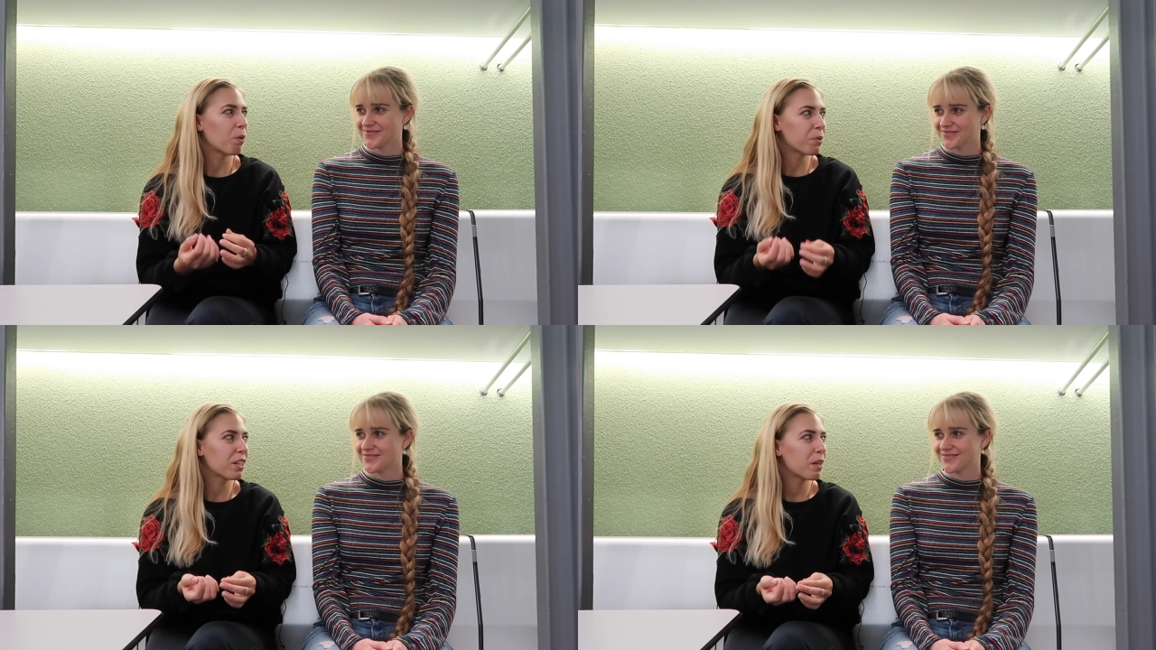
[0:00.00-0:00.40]

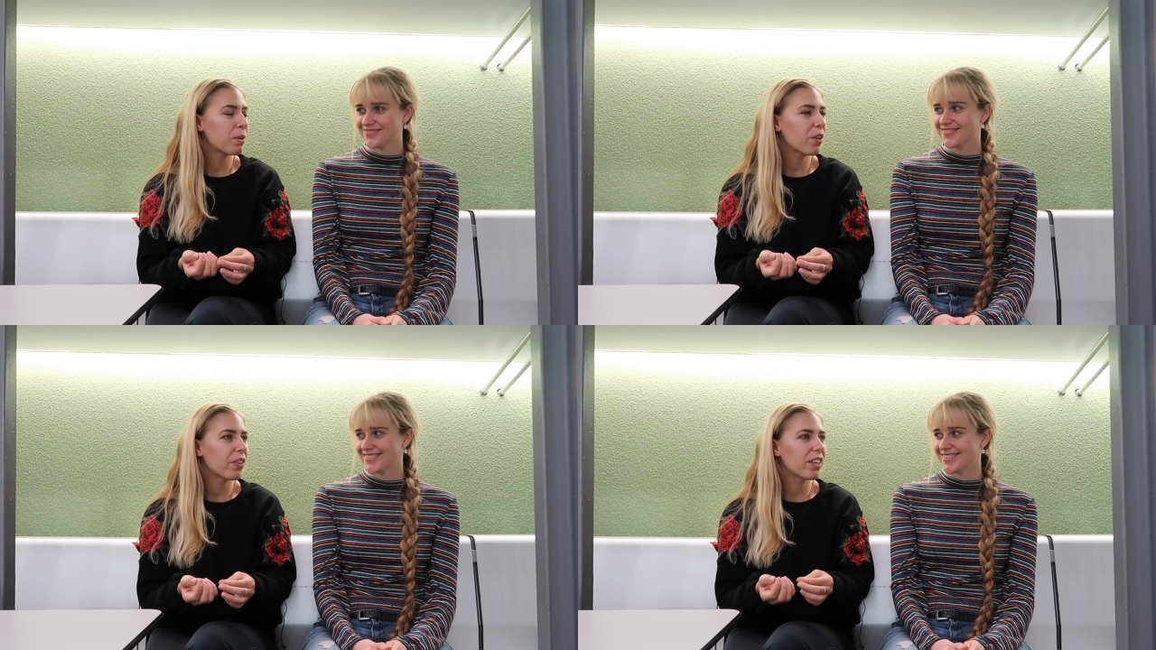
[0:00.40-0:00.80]
Speaker 1: what was going to
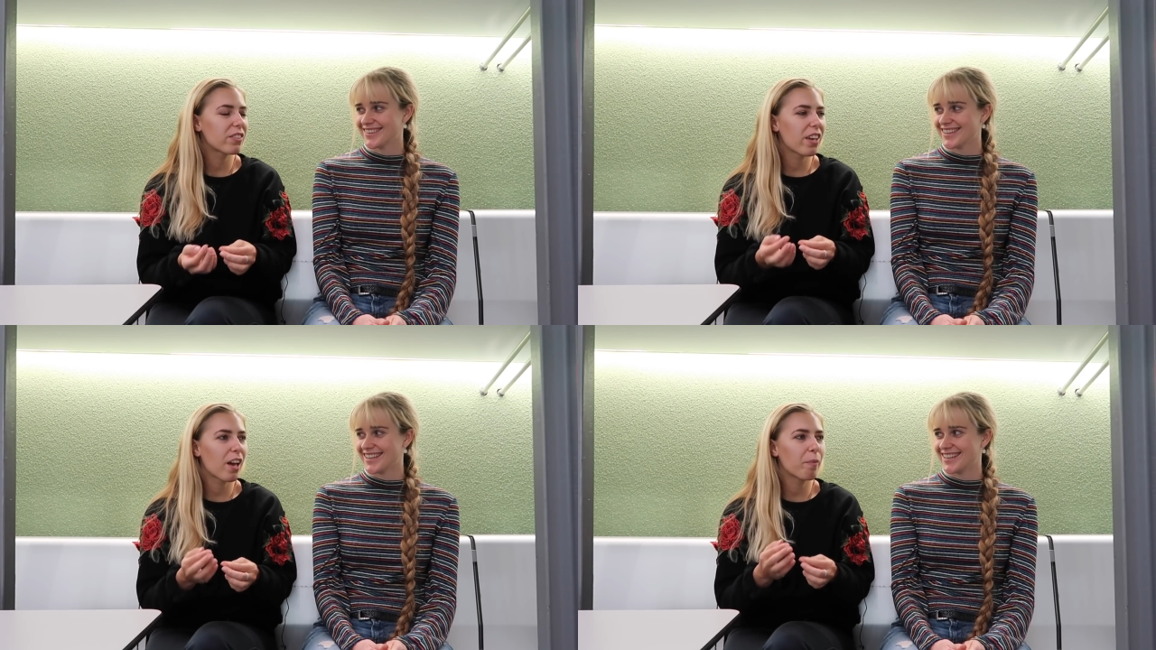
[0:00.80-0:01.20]
be on the
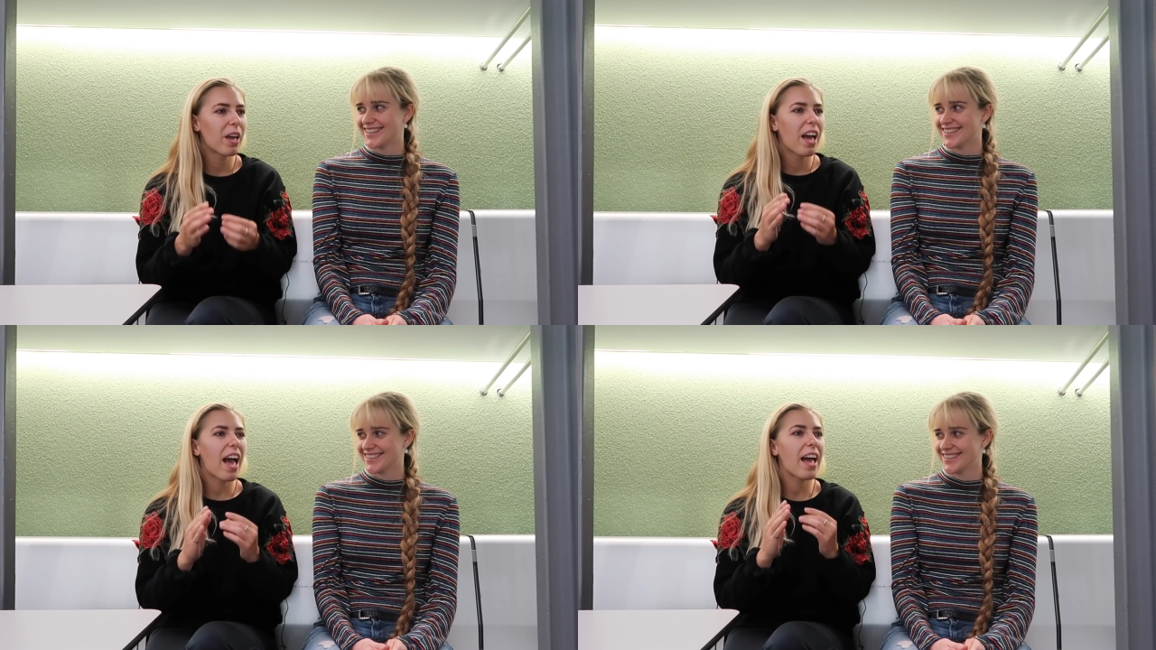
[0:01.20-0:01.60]
exam.
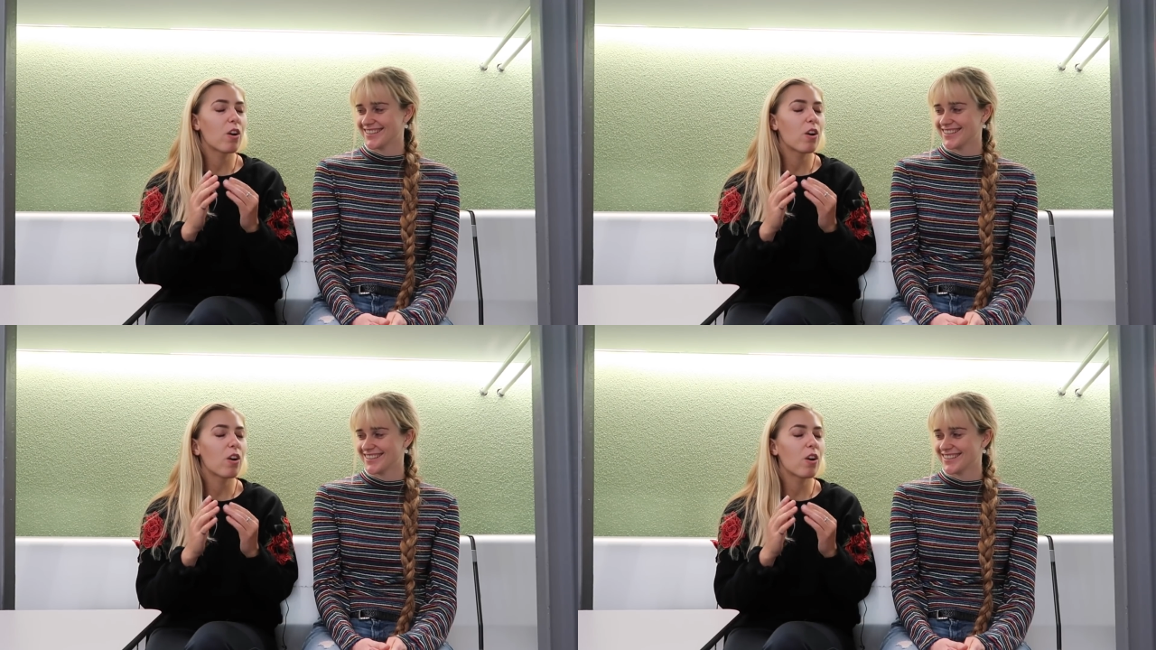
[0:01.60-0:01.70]
Yeah.